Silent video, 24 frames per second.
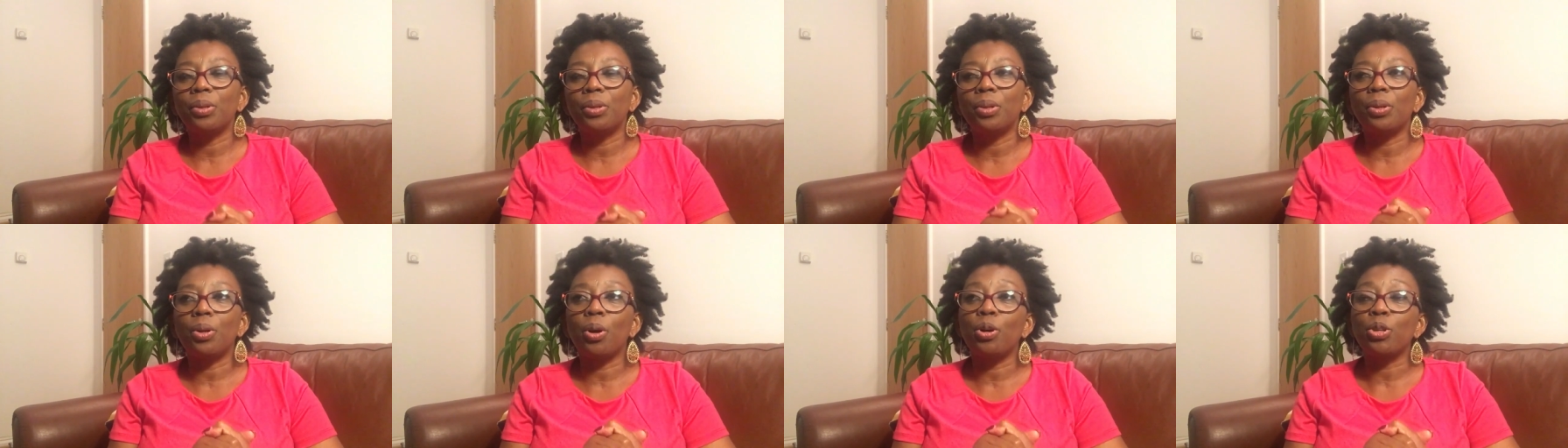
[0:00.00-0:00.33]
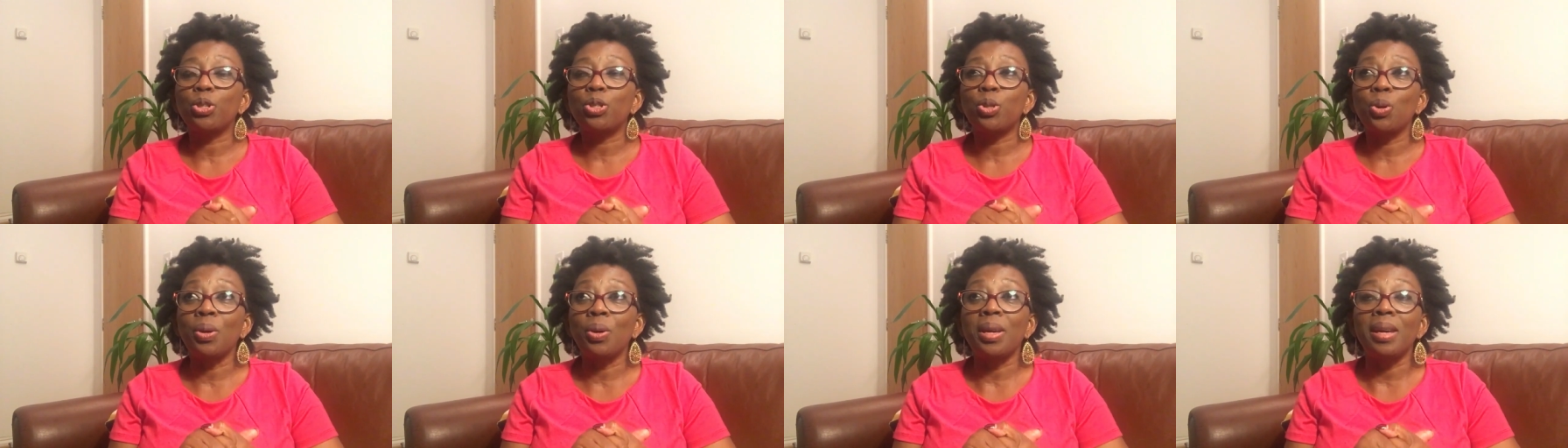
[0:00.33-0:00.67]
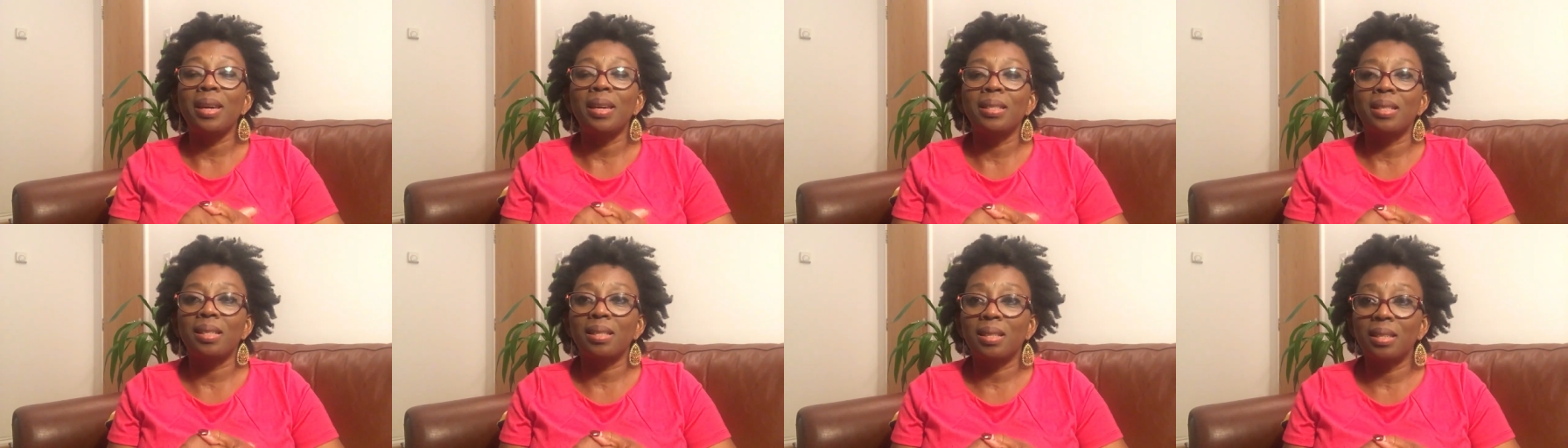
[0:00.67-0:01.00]
Also,
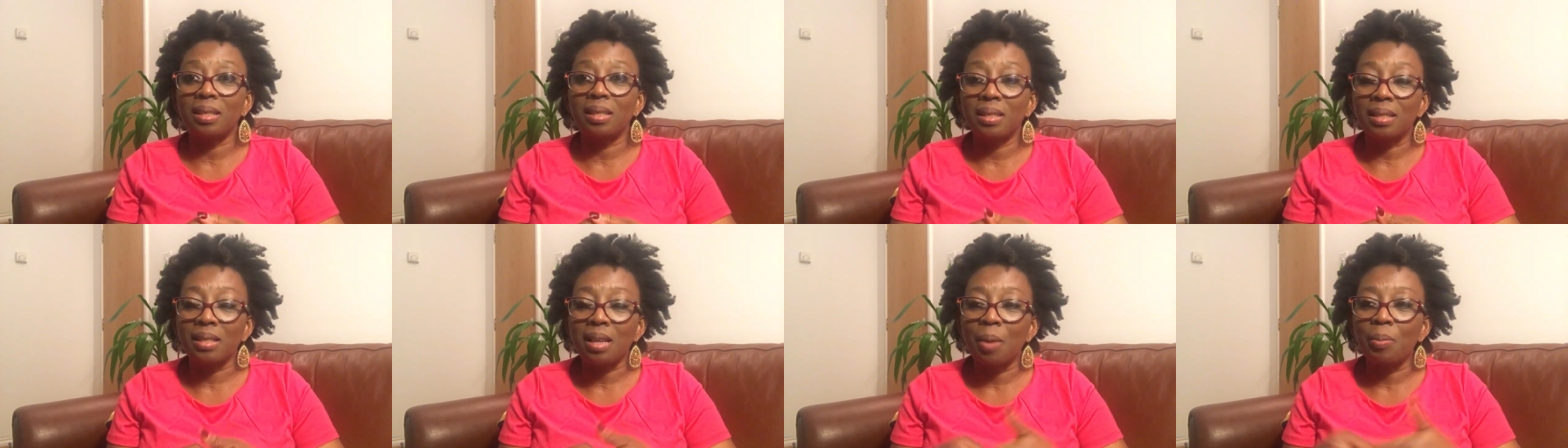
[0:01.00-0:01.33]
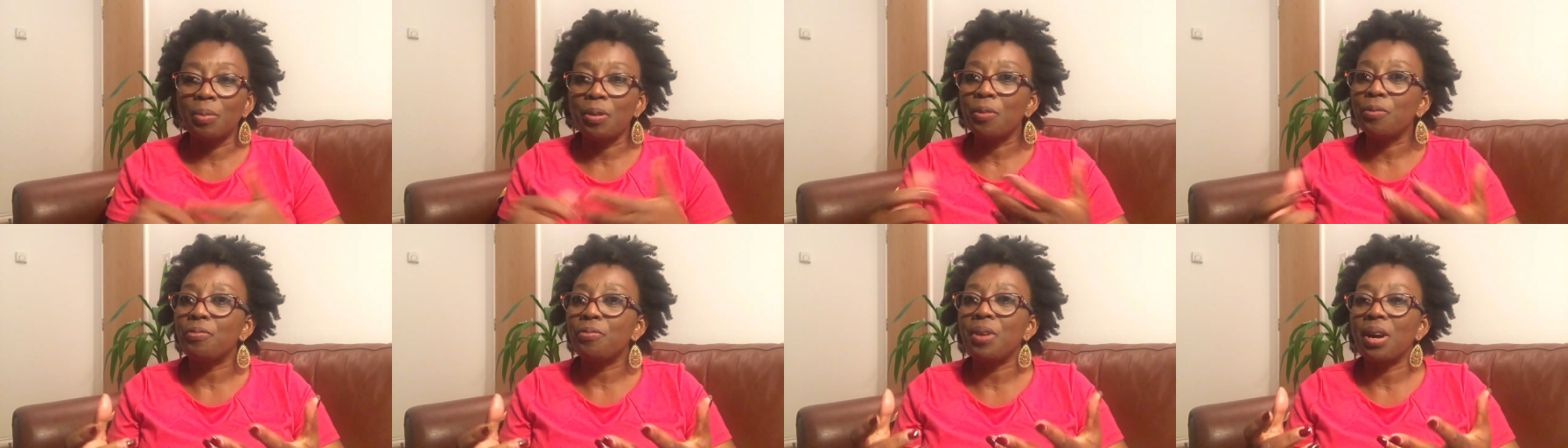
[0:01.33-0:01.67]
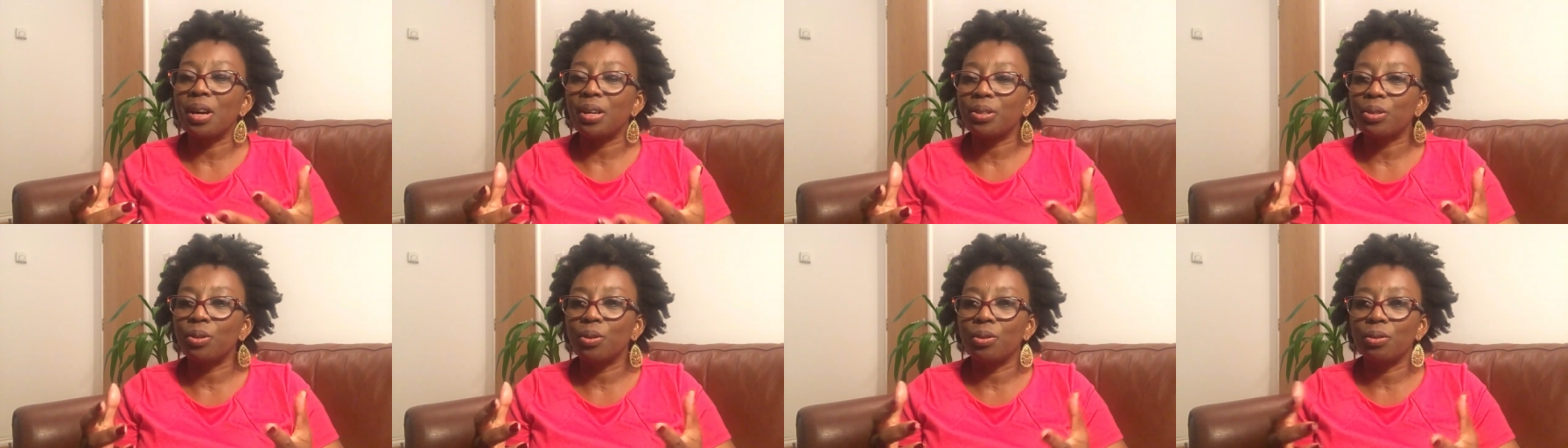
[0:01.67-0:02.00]
age is a determining
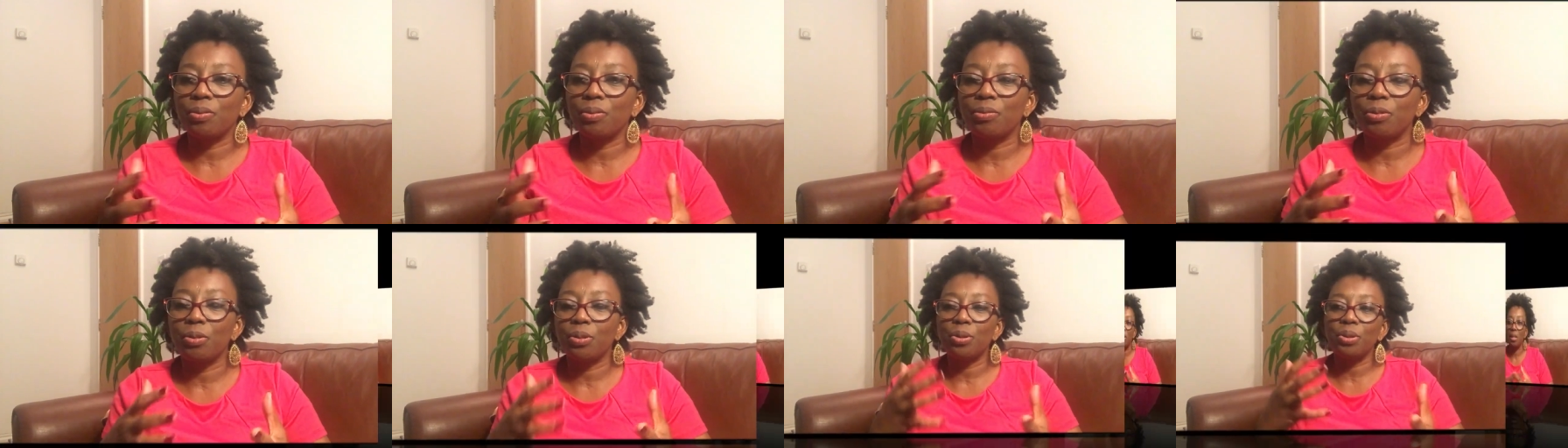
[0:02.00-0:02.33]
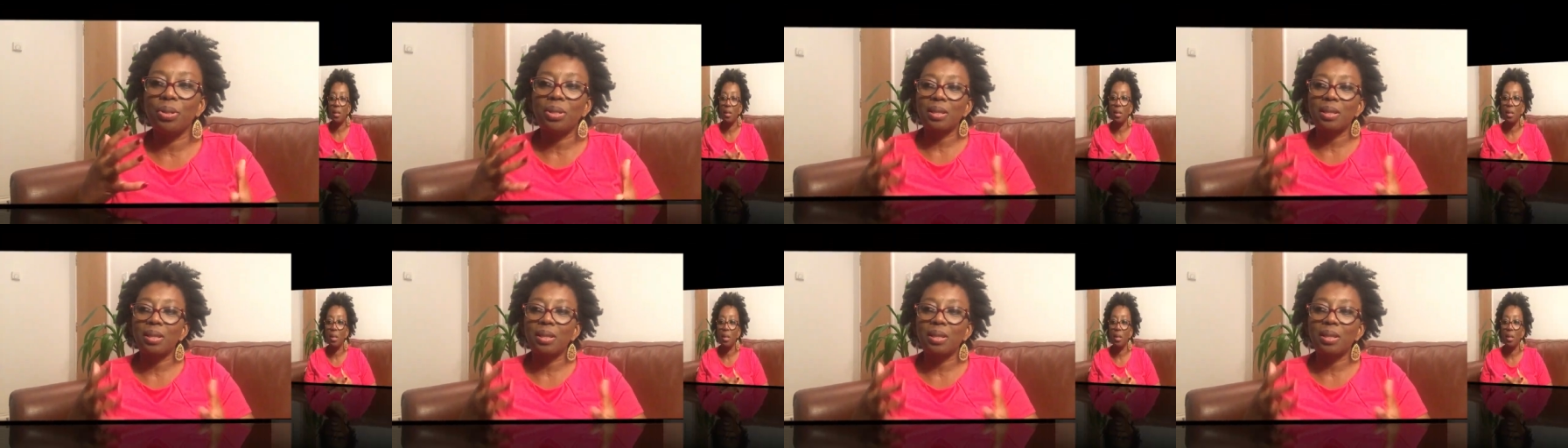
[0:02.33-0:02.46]
factor for this